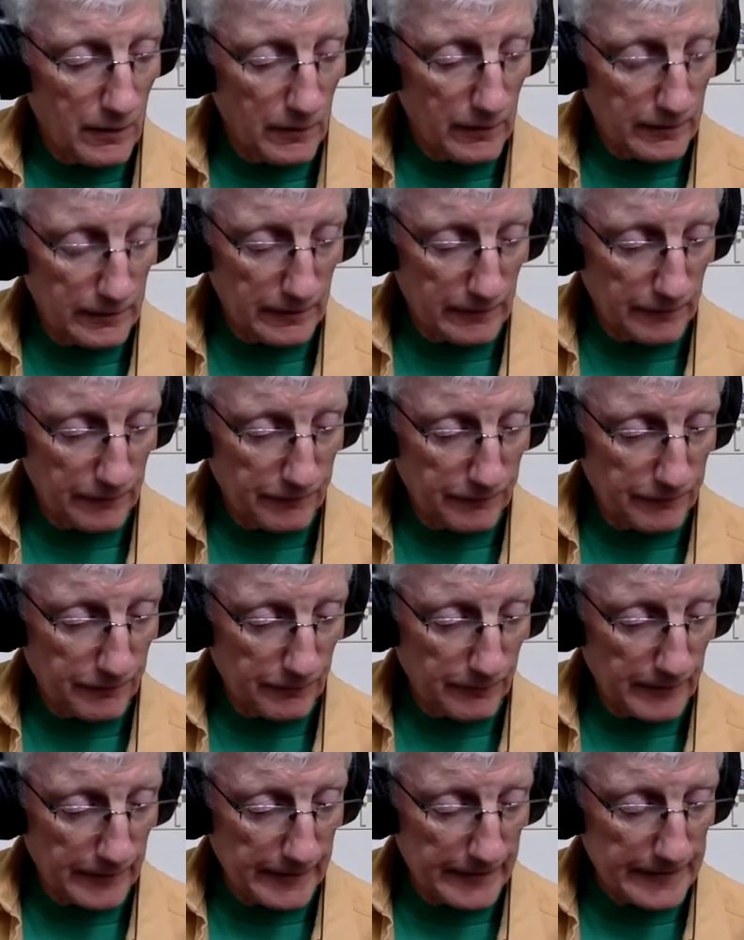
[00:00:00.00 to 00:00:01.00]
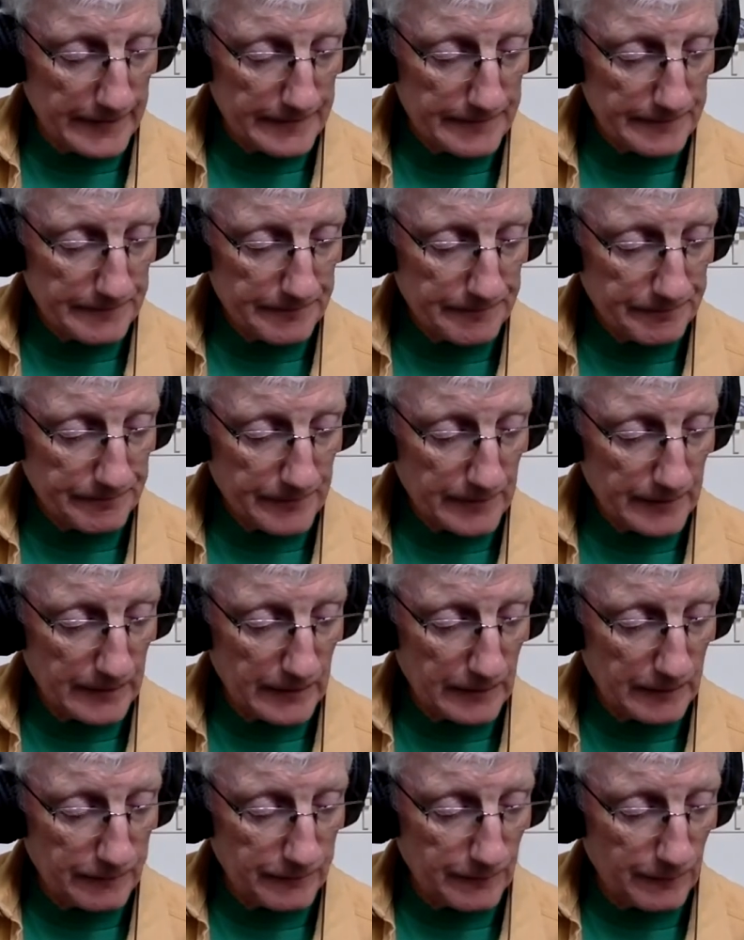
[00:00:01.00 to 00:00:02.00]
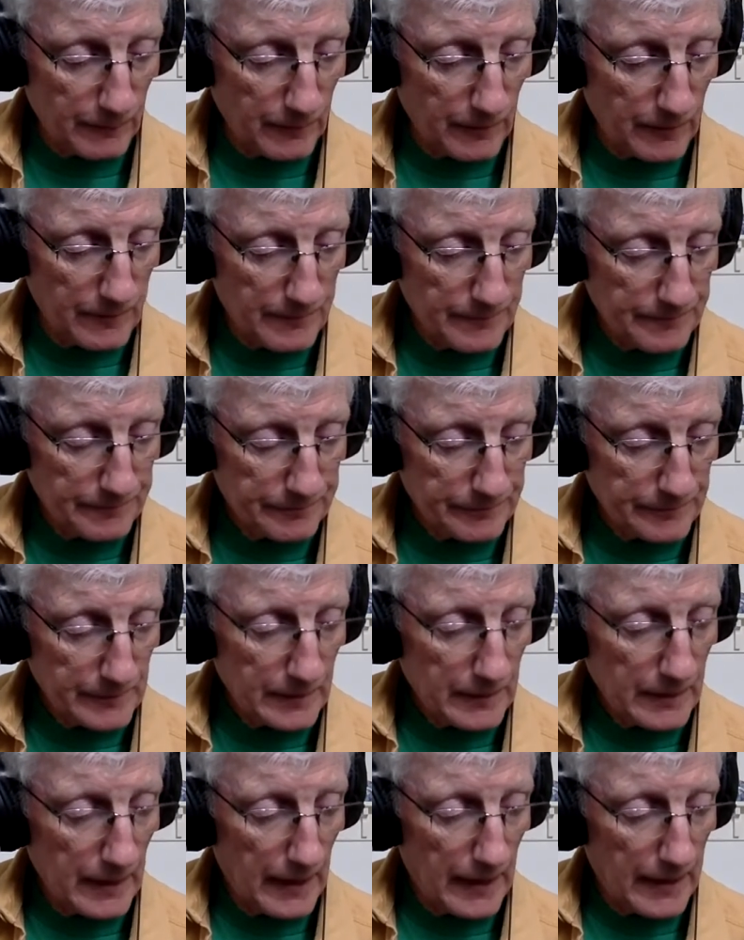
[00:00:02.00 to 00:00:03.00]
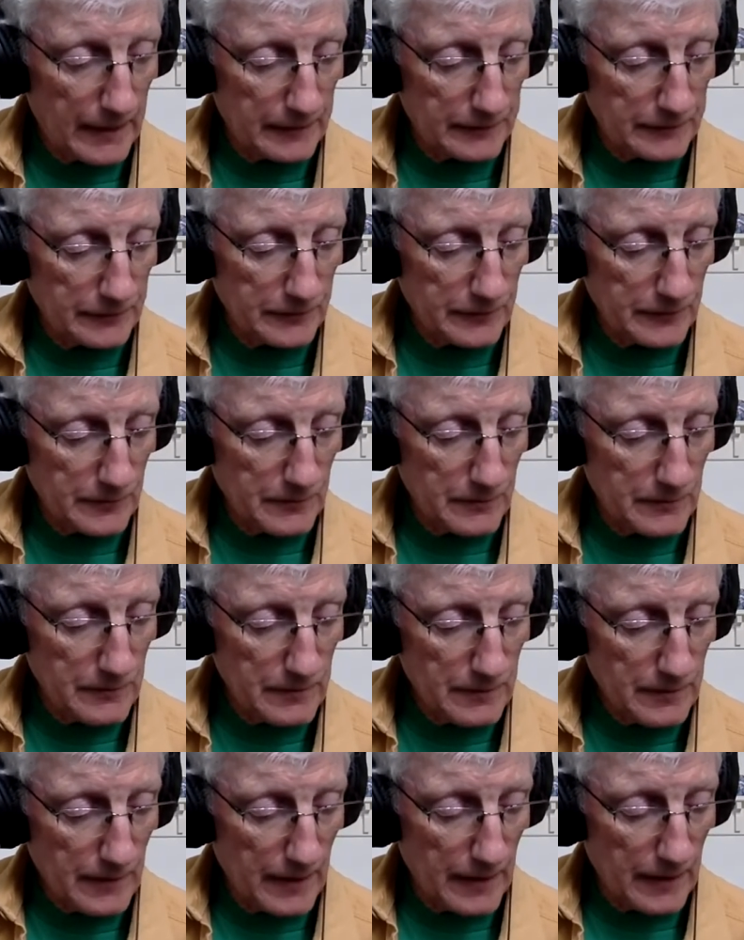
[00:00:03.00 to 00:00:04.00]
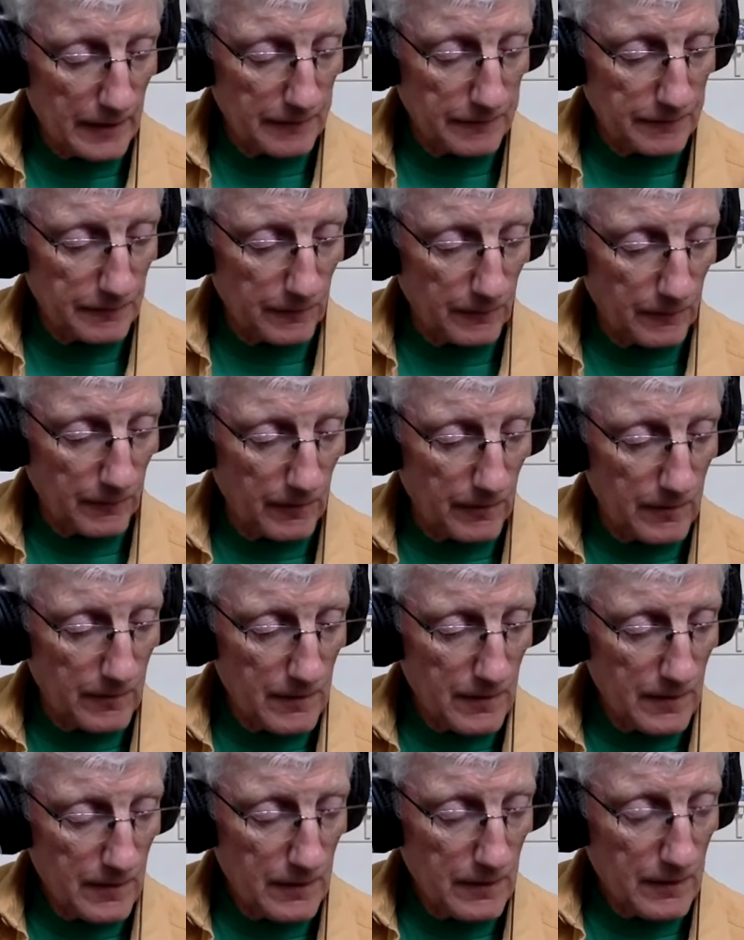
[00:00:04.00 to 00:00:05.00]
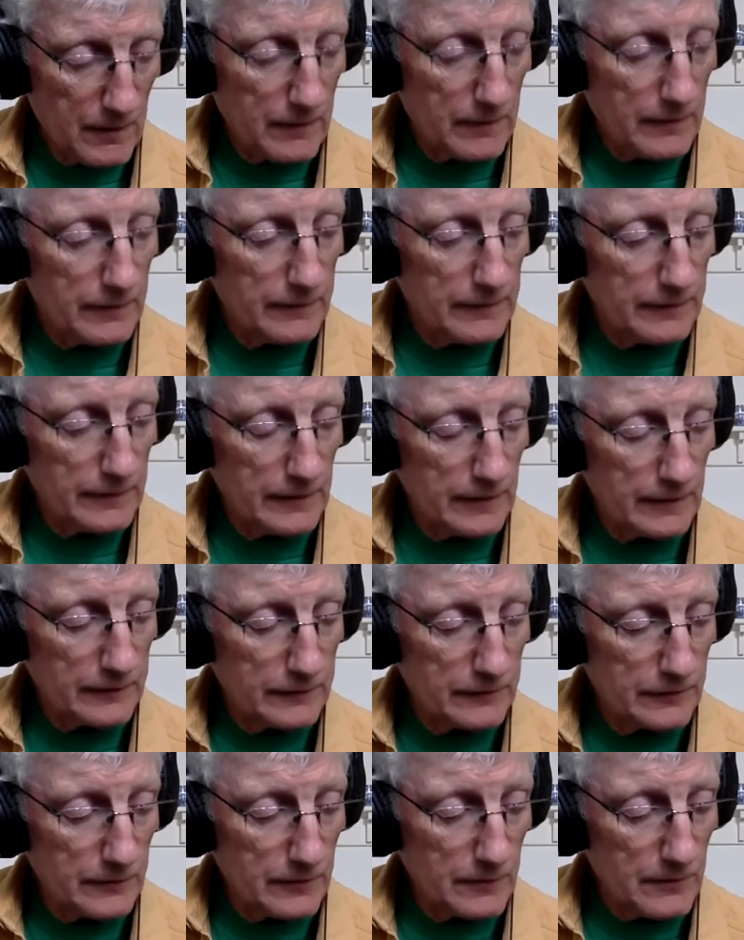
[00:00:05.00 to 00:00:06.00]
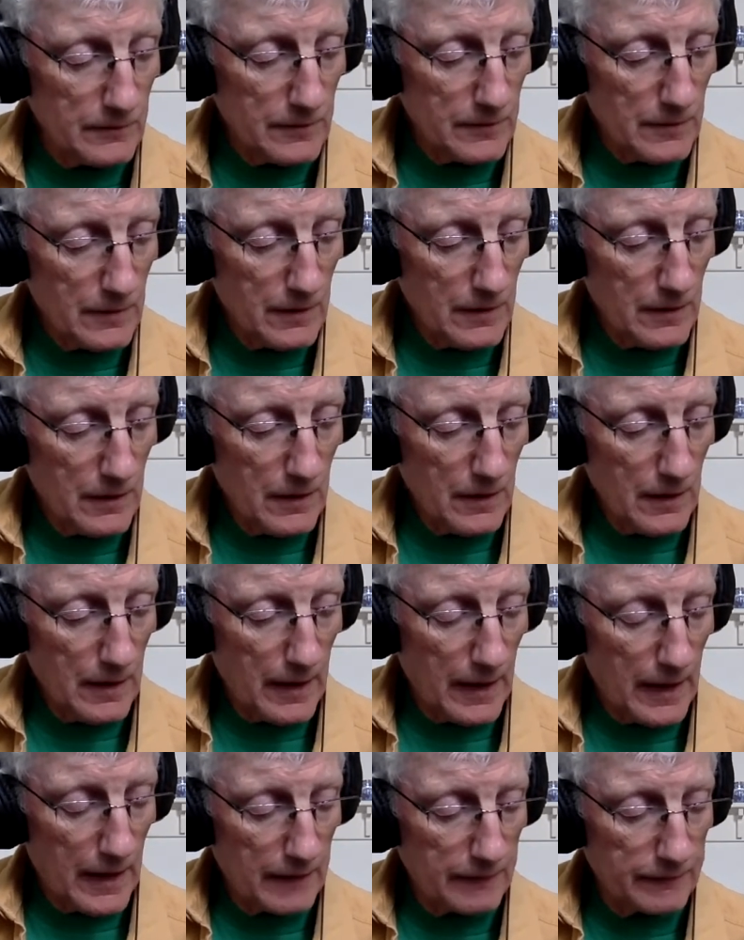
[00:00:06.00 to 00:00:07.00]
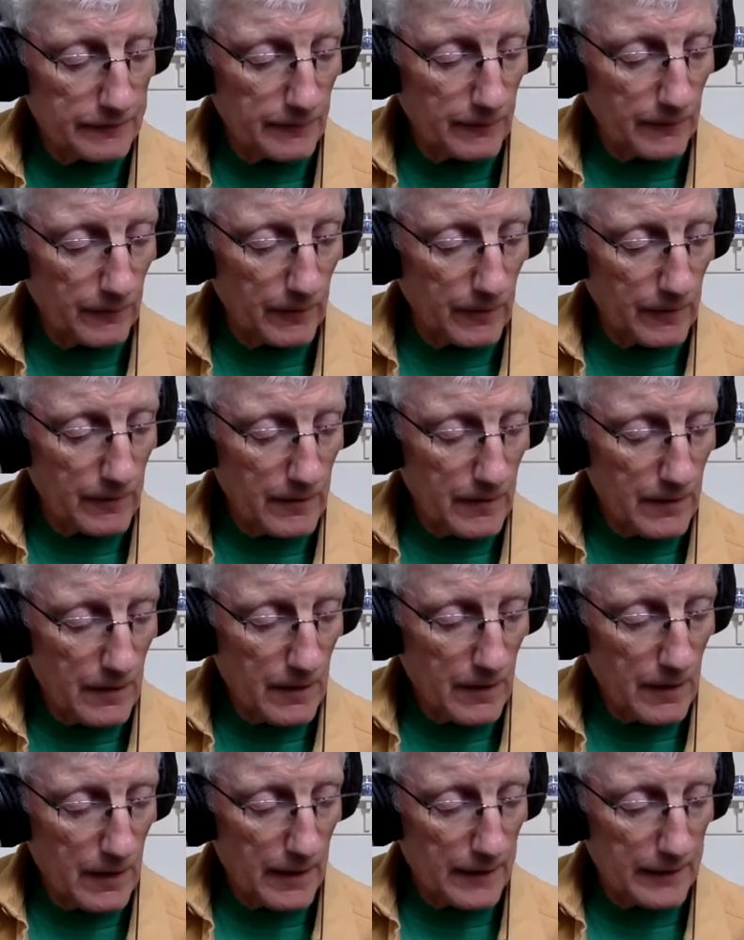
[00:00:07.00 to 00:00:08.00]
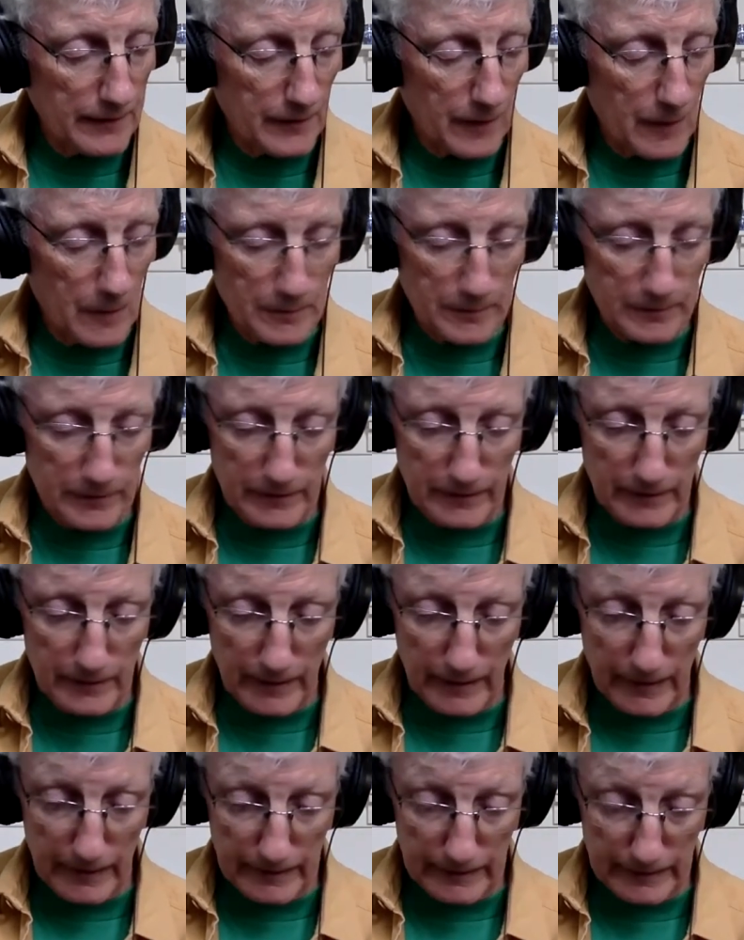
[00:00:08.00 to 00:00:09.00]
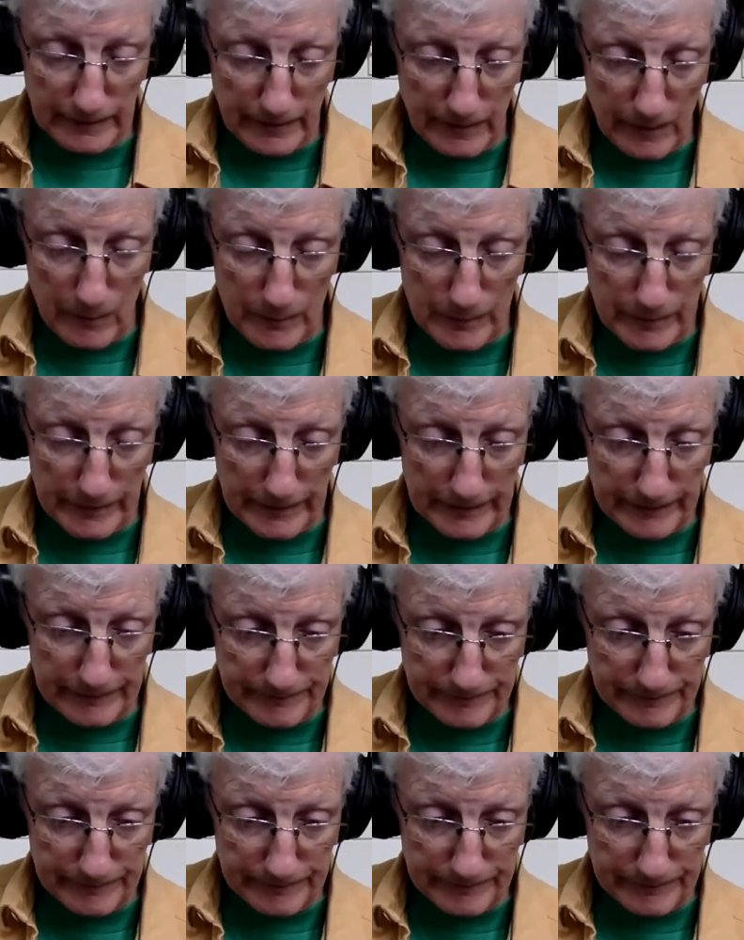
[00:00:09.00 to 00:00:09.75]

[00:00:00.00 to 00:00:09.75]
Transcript: at 3, E at 4, A at 2, A at 4, D at 2, A at 4, and then open E, open A.